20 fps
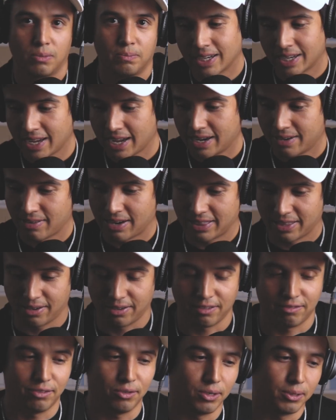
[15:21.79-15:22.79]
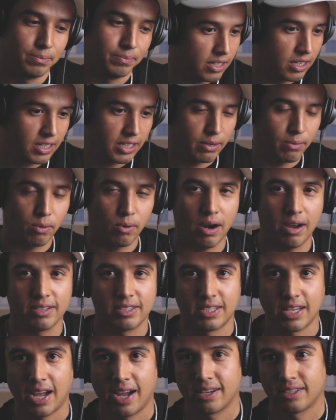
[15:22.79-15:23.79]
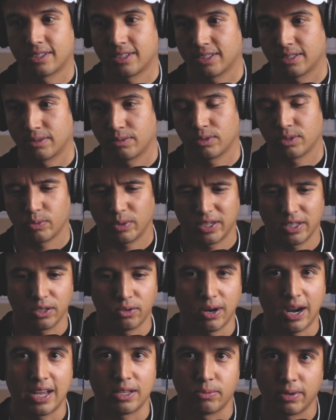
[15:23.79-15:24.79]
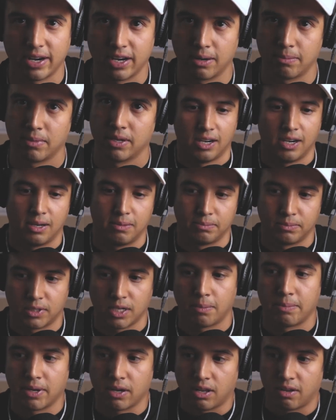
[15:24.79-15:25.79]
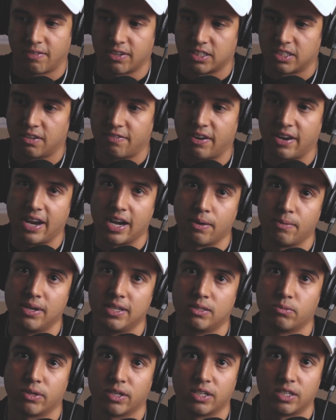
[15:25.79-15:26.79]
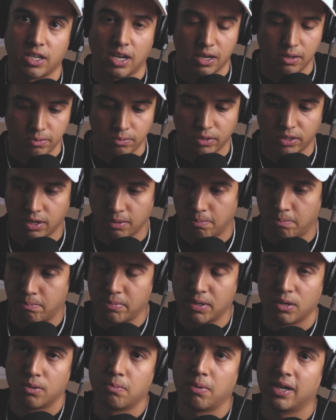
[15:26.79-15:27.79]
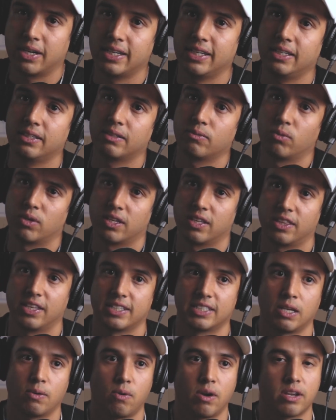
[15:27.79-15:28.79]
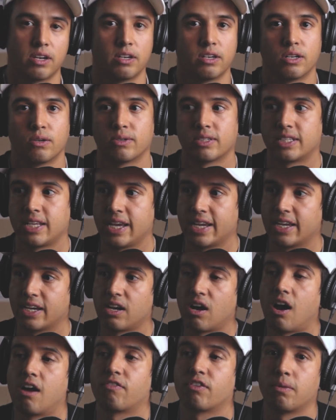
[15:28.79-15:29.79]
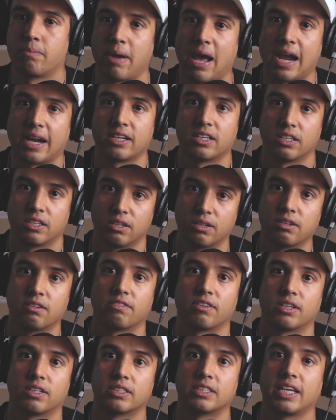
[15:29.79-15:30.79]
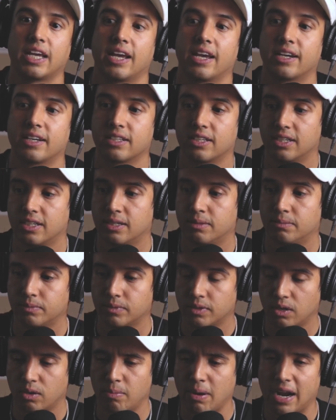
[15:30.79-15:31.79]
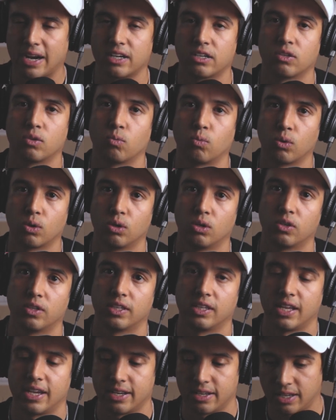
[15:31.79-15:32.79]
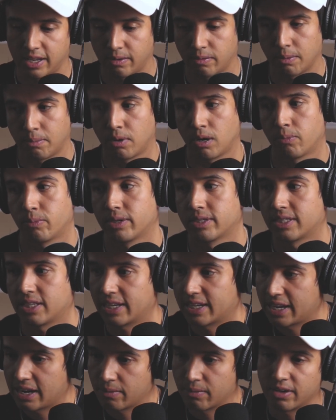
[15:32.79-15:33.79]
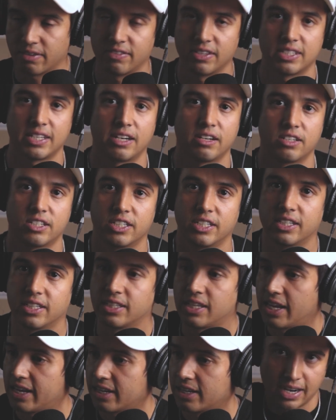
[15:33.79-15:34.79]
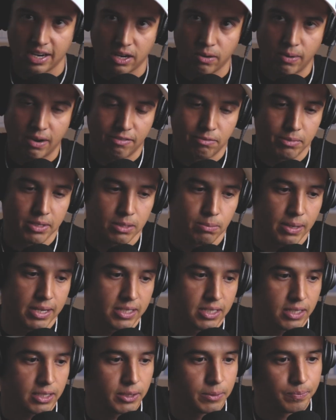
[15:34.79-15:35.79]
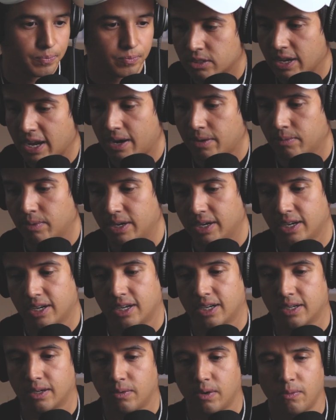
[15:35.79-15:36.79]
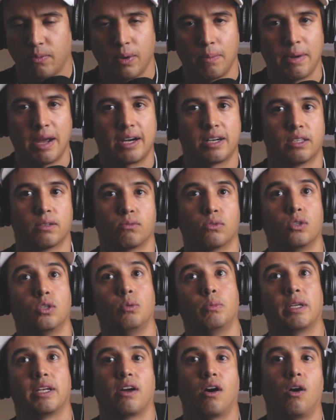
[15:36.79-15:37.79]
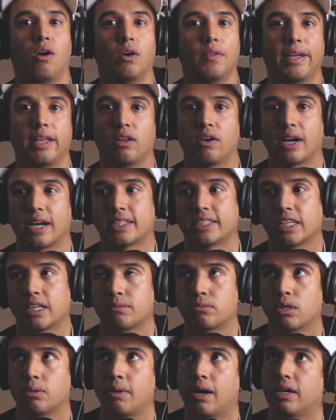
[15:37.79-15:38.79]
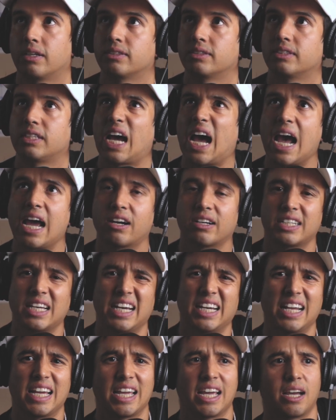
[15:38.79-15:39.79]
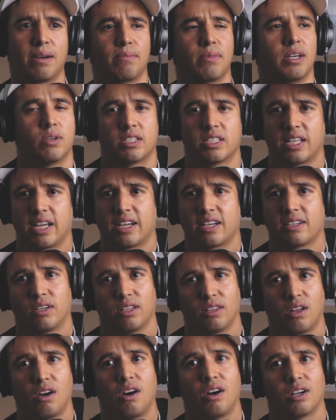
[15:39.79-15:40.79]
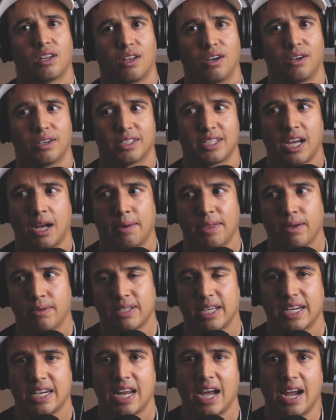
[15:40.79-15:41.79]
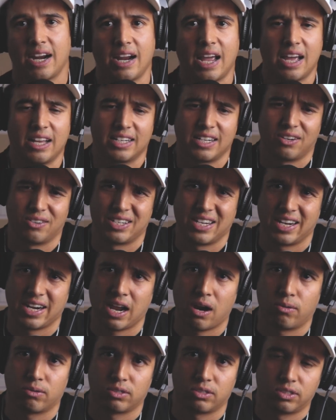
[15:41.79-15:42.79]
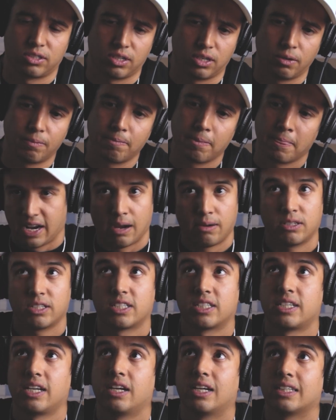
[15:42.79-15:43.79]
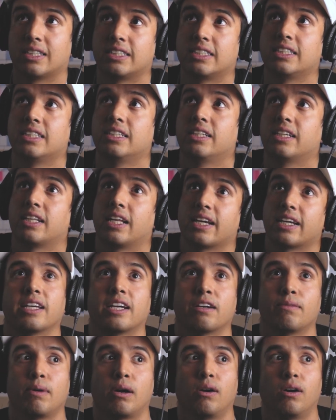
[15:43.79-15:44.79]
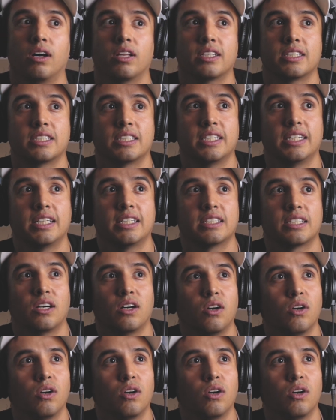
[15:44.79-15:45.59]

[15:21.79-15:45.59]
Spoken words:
up again right there on the floor. Luckily we were outside because we went to the grass. We ended up dumping all of our stuff out anyways. When you're done with your puke bucket, one of the things they want you to do is take it and offer it back into the universe and or back into the world, and let it like repurpose, like get rid of this energy and like get it away from us basically. So yeah, we went back to the room, and all night long I stayed up till about 9 or 10 a.m., which is like a long time. I think it was like 9 or 10 hours or so. And I was just staring at the ceiling, like thinking about all these things,